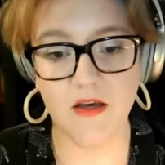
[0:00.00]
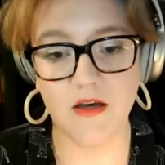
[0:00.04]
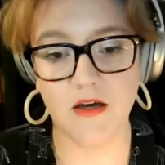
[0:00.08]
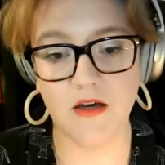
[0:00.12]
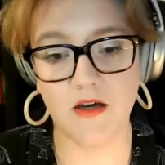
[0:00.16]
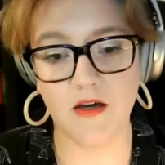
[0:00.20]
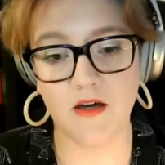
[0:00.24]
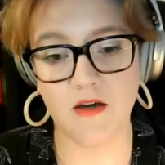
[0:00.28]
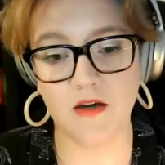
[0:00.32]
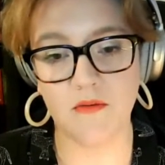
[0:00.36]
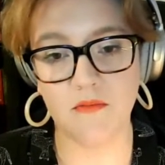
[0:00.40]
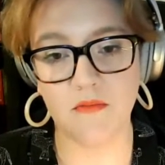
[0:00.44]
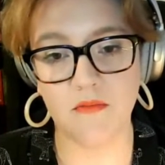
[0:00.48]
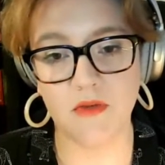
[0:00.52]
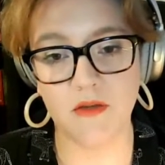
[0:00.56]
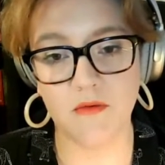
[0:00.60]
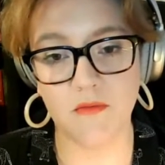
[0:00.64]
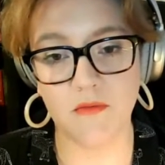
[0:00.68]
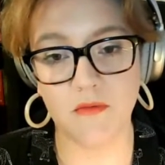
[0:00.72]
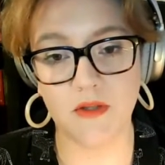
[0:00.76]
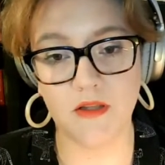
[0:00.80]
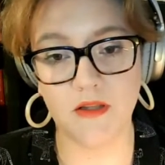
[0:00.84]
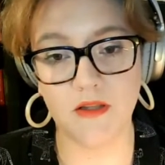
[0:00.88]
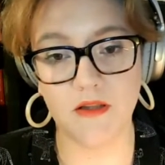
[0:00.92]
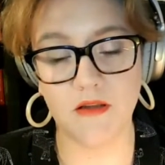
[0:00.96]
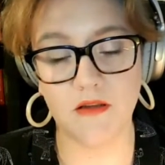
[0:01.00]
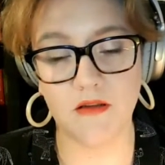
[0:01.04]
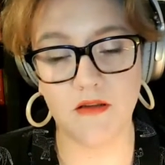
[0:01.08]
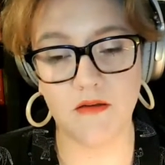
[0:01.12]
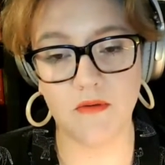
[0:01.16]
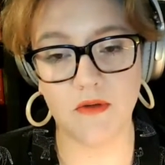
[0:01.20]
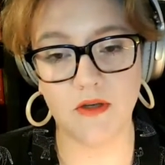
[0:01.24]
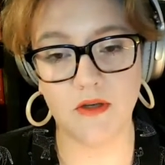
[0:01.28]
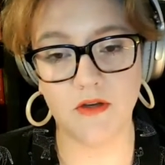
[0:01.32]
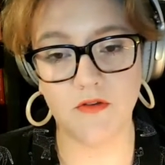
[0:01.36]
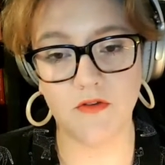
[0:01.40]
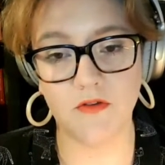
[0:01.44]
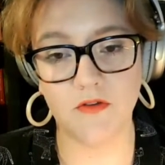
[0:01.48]
And
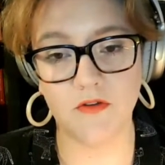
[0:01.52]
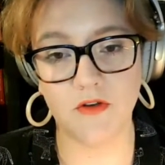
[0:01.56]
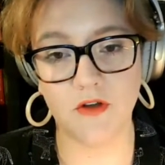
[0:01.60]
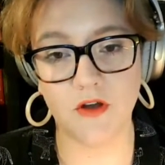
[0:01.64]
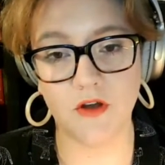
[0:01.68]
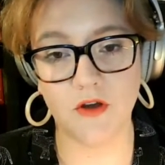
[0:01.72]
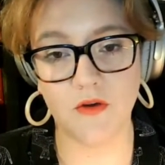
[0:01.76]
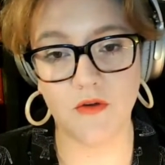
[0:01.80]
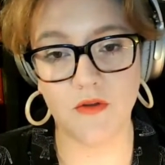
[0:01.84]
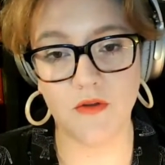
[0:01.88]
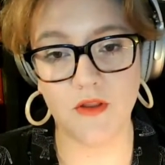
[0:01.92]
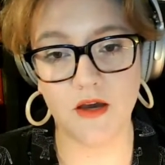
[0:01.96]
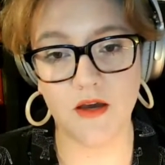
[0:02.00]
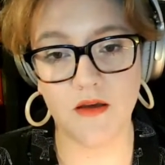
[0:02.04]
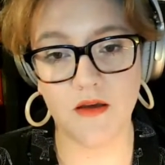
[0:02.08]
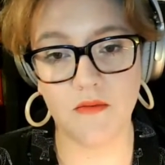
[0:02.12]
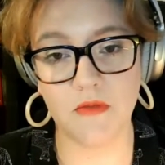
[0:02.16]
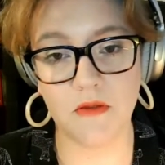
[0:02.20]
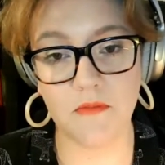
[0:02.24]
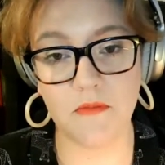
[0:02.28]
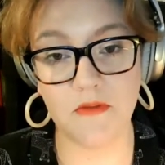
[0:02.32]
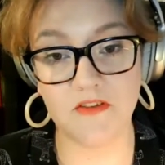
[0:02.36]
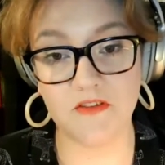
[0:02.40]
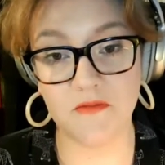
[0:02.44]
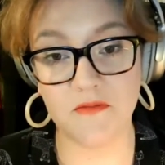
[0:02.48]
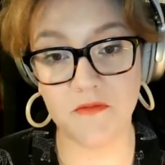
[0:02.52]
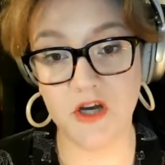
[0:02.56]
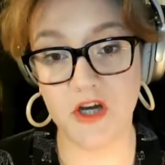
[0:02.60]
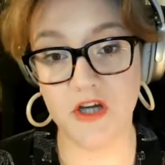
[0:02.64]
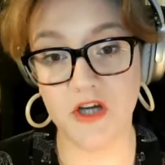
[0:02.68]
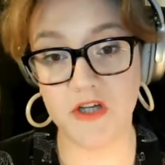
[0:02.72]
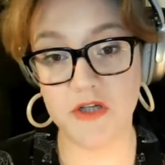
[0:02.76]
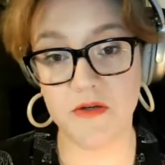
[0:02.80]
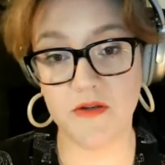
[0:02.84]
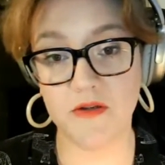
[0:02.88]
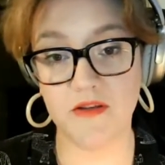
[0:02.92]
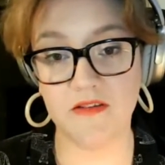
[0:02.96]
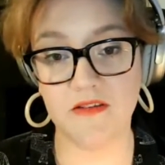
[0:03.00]
we also know that maybe some
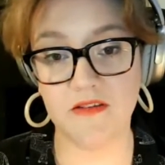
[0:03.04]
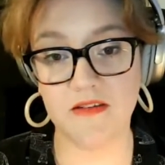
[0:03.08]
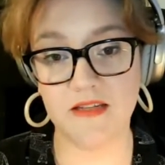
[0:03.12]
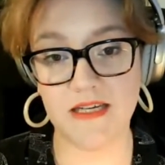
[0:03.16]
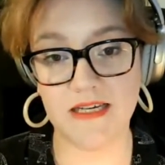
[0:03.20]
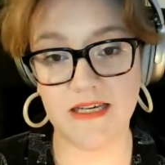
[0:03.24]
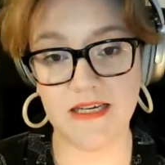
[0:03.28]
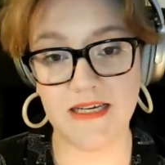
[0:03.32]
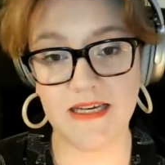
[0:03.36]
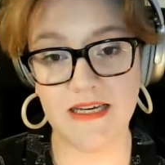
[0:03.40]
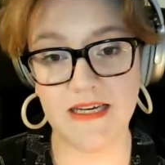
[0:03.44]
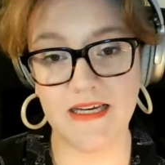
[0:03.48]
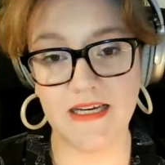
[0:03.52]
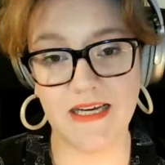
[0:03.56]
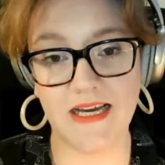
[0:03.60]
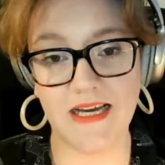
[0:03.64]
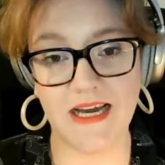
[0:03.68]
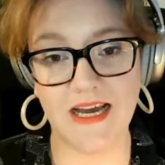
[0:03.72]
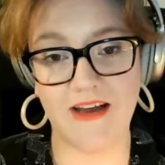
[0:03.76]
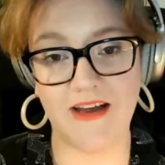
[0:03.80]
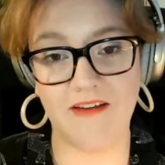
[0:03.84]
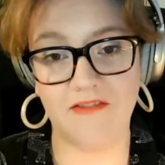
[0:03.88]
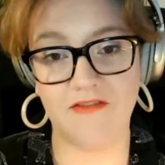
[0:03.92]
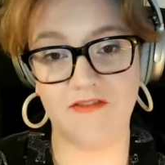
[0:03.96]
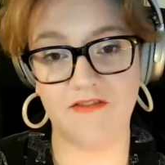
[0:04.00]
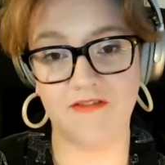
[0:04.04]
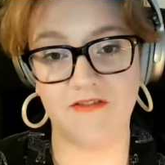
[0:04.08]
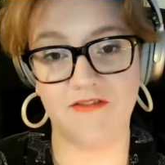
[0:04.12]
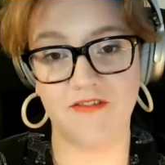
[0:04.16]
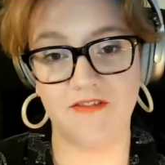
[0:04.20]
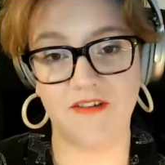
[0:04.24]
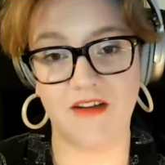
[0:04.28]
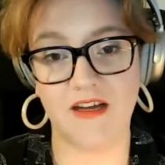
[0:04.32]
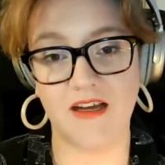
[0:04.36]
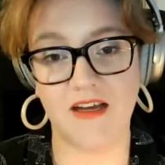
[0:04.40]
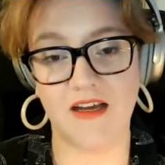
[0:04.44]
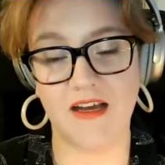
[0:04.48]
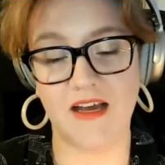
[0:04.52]
countries that have
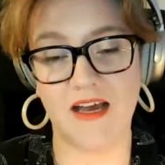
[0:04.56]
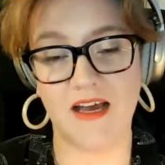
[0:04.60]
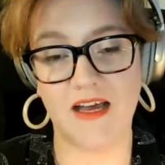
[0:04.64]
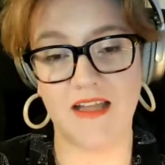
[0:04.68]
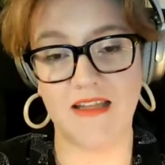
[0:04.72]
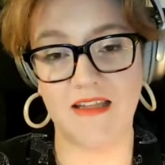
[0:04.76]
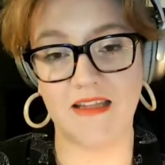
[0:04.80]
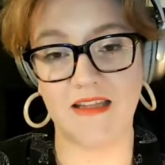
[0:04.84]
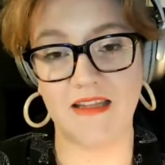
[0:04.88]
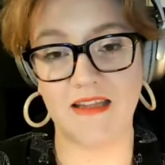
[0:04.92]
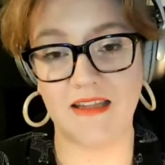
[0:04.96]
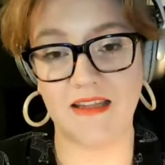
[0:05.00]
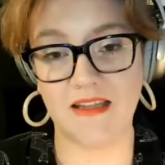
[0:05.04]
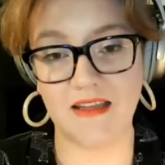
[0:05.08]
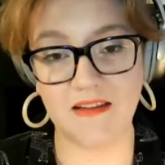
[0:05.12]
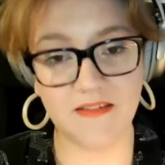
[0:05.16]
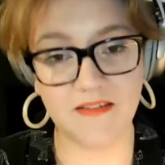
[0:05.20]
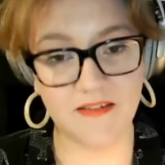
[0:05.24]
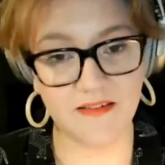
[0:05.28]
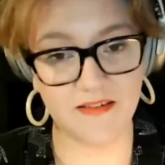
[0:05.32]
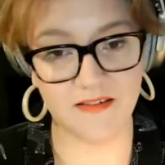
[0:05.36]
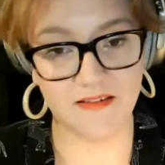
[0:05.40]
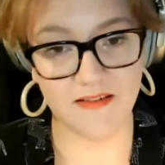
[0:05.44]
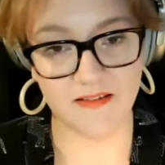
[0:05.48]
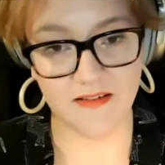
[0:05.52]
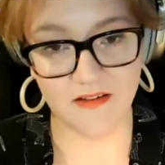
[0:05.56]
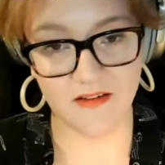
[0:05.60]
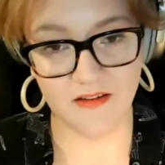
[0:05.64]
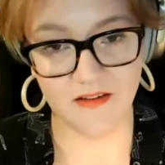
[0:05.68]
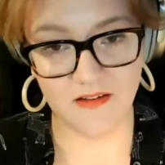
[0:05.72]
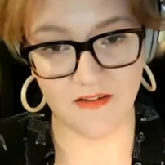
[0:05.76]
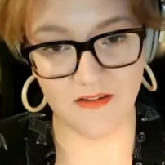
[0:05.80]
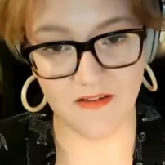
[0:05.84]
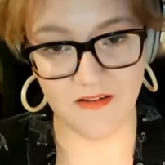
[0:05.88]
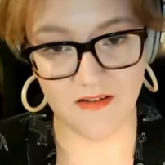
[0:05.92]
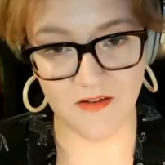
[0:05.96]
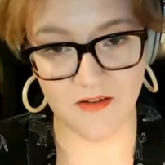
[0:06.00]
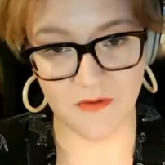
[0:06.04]
had less
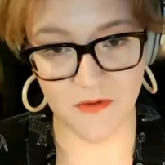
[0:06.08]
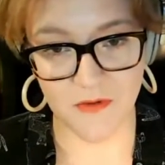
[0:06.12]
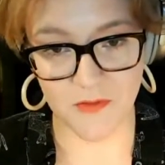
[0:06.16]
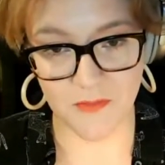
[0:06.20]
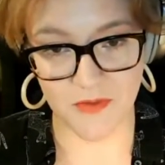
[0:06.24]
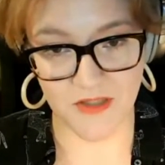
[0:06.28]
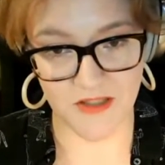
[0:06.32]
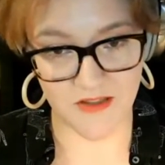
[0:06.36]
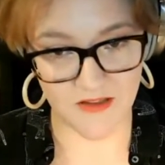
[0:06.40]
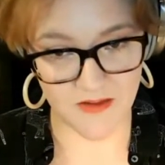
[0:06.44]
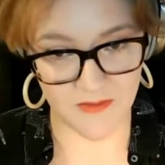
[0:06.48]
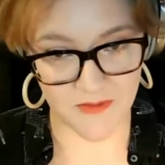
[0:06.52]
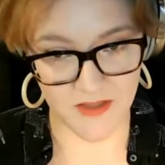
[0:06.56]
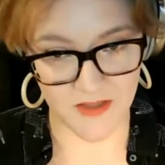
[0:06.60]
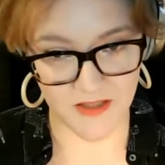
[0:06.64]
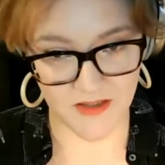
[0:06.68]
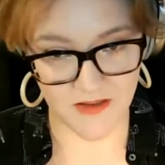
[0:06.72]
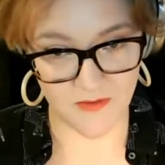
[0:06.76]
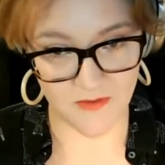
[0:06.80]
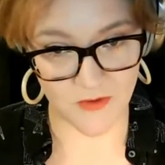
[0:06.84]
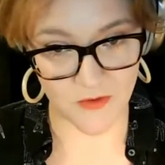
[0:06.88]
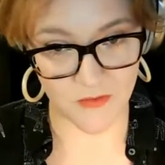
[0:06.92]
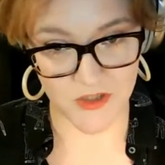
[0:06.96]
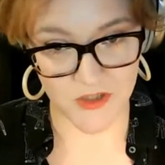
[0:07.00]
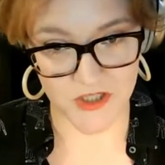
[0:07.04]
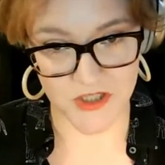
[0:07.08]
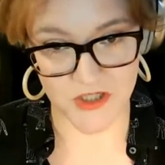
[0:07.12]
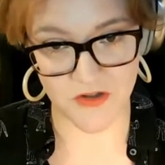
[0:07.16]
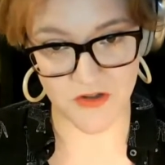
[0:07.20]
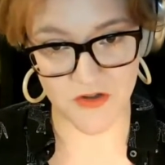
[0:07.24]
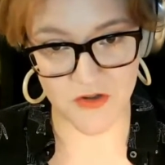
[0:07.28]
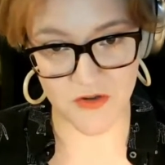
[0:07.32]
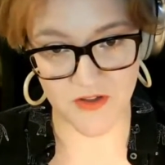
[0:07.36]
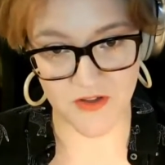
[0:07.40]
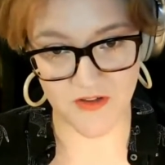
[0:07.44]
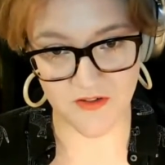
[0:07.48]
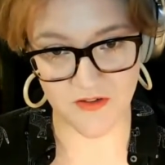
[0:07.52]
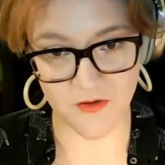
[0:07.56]
to deal with the pandemic, even rich
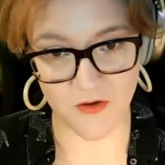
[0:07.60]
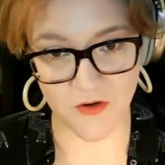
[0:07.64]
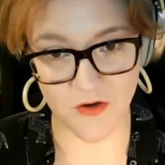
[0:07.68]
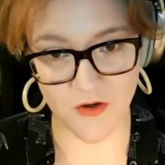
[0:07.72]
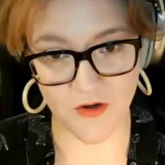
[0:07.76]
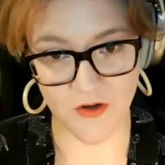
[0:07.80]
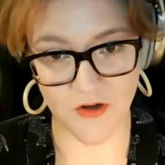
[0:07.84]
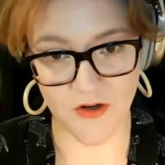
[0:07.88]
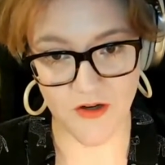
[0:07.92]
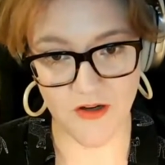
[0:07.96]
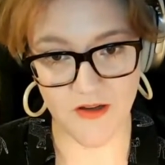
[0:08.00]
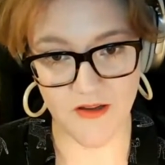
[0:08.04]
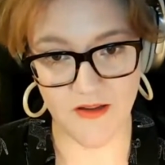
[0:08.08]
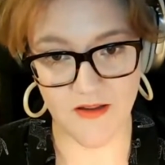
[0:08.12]
countries, are